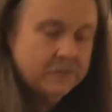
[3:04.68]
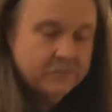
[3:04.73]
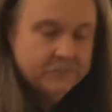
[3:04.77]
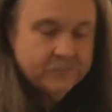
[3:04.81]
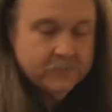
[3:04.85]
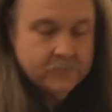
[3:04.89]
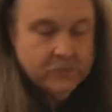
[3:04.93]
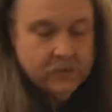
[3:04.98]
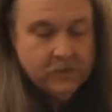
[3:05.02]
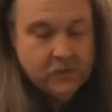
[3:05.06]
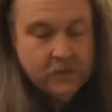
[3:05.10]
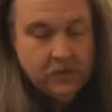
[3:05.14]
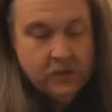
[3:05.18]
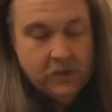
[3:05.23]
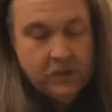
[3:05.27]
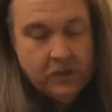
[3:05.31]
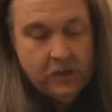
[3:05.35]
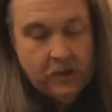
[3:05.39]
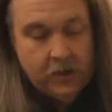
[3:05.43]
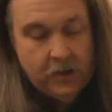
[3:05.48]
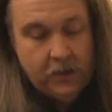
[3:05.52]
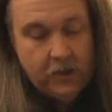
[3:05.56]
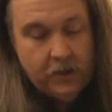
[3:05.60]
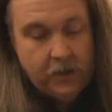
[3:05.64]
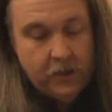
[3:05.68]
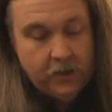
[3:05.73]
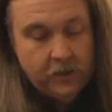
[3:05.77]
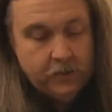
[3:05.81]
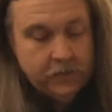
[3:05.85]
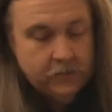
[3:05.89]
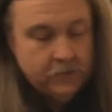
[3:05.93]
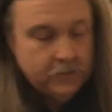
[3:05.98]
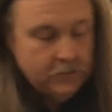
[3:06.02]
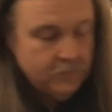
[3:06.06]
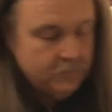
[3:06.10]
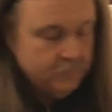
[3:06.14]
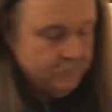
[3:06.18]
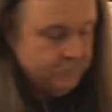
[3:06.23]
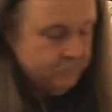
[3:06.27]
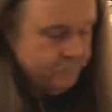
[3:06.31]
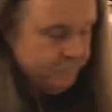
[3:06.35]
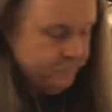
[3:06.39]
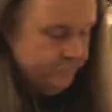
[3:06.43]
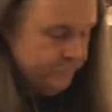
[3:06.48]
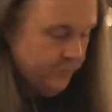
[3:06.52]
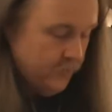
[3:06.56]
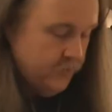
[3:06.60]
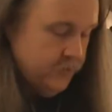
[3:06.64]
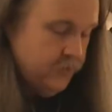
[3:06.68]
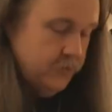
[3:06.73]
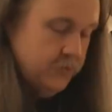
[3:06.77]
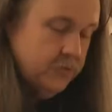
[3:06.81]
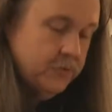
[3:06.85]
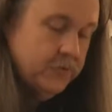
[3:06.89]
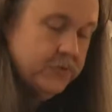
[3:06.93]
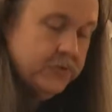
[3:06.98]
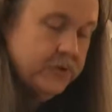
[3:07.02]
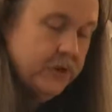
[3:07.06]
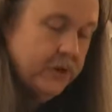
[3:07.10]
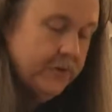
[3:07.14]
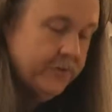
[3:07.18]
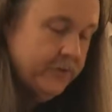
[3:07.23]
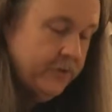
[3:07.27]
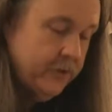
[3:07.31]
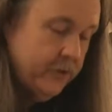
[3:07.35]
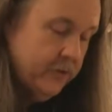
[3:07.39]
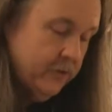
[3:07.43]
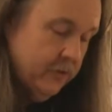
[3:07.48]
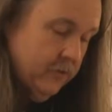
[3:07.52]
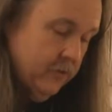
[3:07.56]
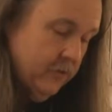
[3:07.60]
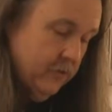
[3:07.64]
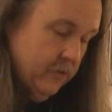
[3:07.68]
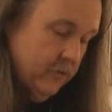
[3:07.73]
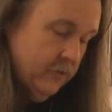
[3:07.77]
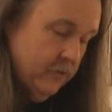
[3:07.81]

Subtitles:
Yep. And what you do, you take the...